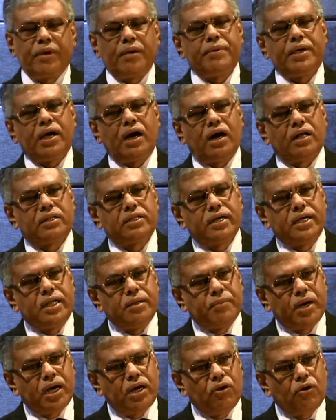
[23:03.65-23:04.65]
maybe other
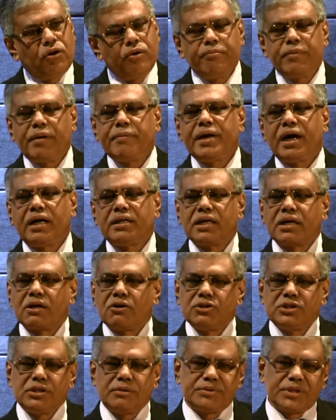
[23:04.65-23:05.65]
demand loan, maybe other
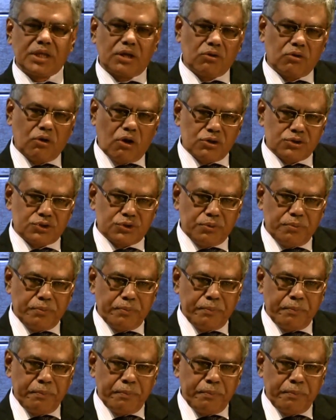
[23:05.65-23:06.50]
consumption loan also.